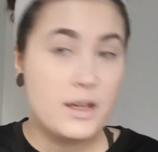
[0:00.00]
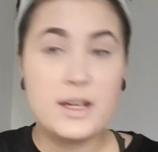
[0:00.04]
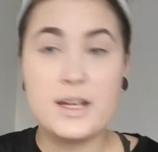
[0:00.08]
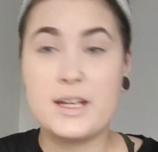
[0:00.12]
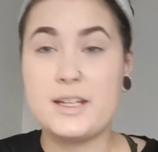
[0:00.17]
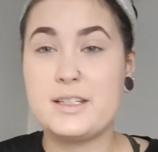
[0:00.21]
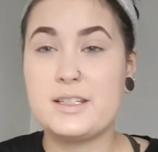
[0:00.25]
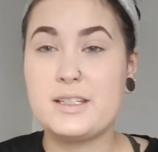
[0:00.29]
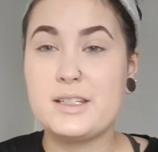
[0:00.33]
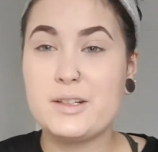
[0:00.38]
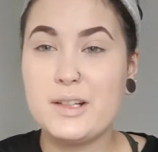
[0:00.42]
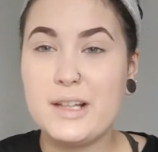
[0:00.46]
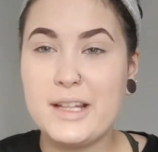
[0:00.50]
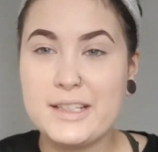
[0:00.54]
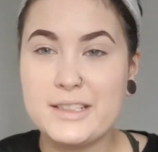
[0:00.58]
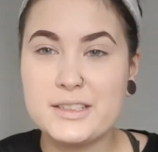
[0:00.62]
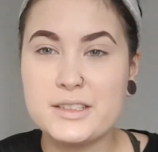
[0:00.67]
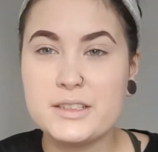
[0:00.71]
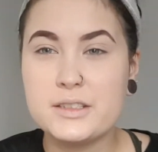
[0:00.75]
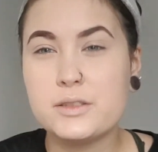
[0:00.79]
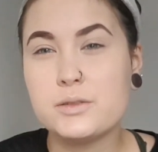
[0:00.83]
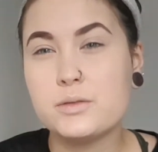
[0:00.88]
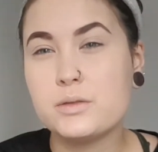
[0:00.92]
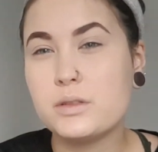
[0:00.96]
I still like
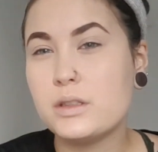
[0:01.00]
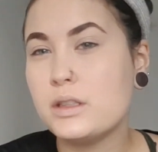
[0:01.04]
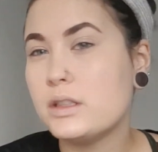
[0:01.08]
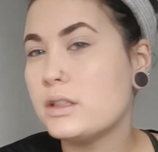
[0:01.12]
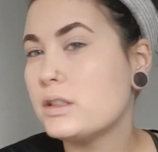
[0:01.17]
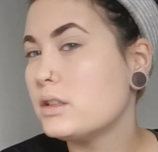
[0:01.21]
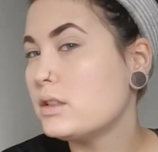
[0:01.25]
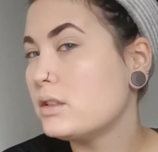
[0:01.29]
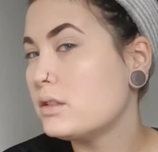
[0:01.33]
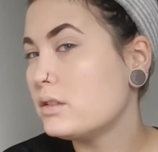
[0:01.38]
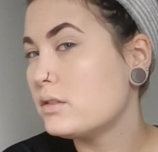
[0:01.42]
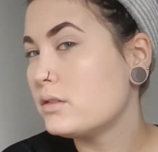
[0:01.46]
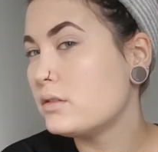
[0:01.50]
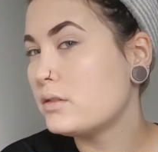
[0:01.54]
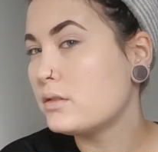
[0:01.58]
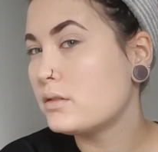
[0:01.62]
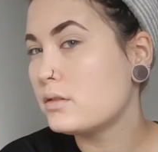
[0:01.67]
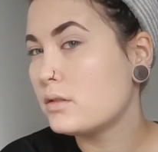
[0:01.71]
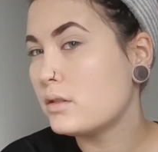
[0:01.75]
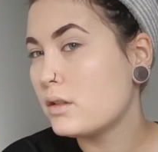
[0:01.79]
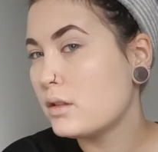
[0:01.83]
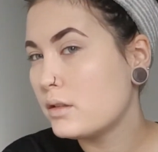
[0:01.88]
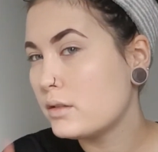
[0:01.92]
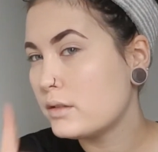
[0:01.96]
to do it.
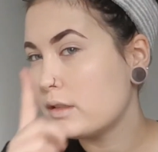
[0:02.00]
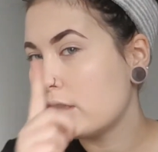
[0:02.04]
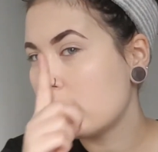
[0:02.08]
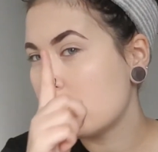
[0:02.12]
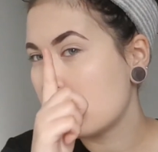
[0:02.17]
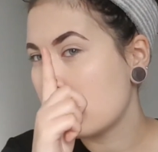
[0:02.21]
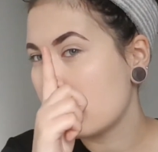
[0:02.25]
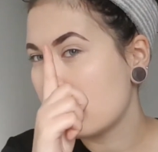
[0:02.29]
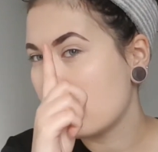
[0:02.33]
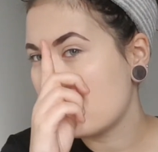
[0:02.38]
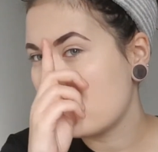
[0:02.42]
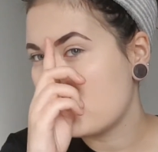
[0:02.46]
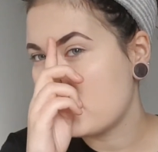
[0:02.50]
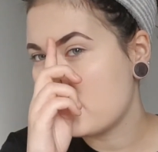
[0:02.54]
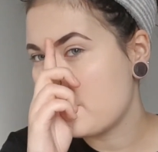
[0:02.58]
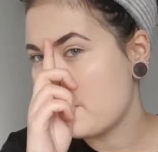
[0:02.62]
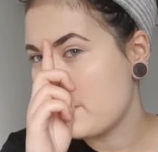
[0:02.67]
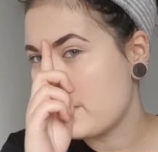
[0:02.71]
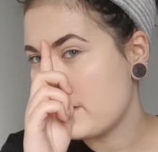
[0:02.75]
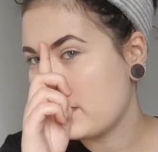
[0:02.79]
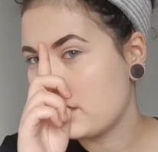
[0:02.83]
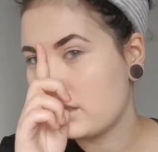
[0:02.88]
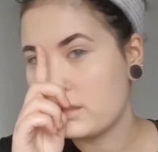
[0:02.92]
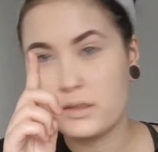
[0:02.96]
This one is
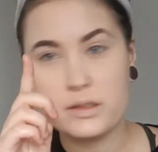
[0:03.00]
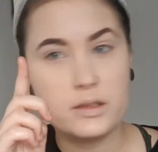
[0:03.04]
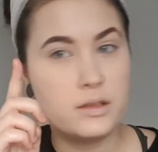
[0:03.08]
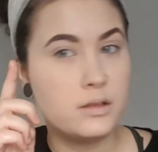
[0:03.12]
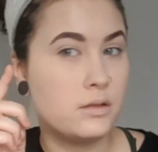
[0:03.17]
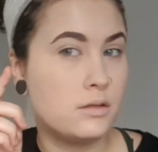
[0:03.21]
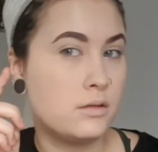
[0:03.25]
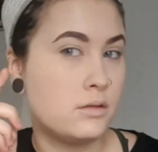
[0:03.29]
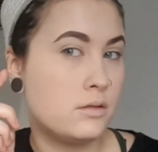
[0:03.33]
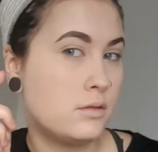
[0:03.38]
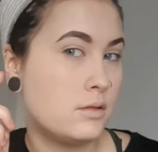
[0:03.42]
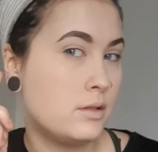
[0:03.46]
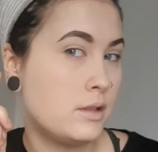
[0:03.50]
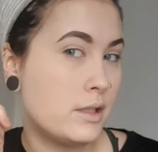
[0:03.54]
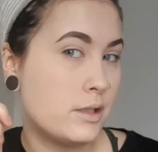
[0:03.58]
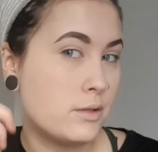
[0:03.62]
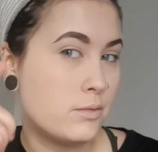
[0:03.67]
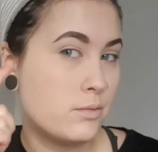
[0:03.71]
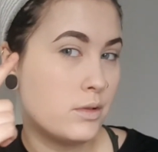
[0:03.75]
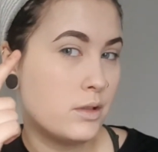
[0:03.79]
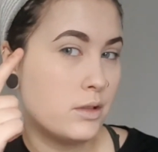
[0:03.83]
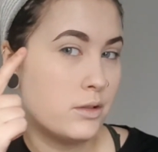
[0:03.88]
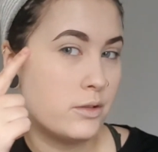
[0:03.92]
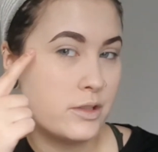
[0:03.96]
better than this
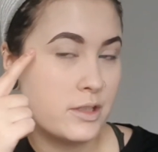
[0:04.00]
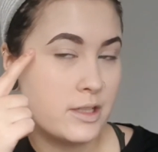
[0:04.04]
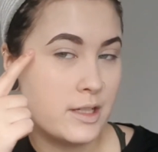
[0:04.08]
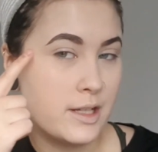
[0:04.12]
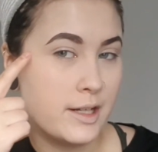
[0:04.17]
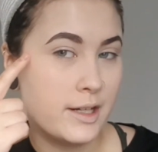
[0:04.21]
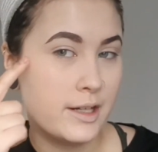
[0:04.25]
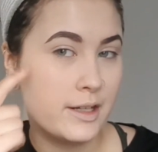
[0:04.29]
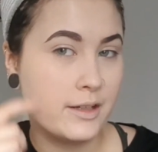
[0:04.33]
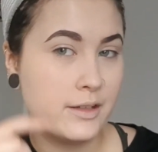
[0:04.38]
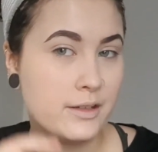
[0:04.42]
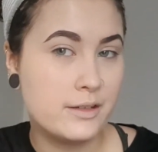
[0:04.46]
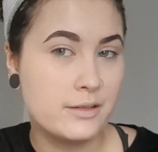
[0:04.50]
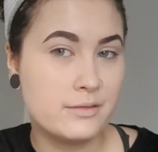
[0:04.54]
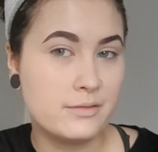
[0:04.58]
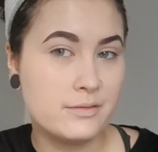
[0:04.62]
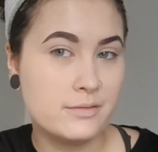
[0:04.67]
one. Looks like,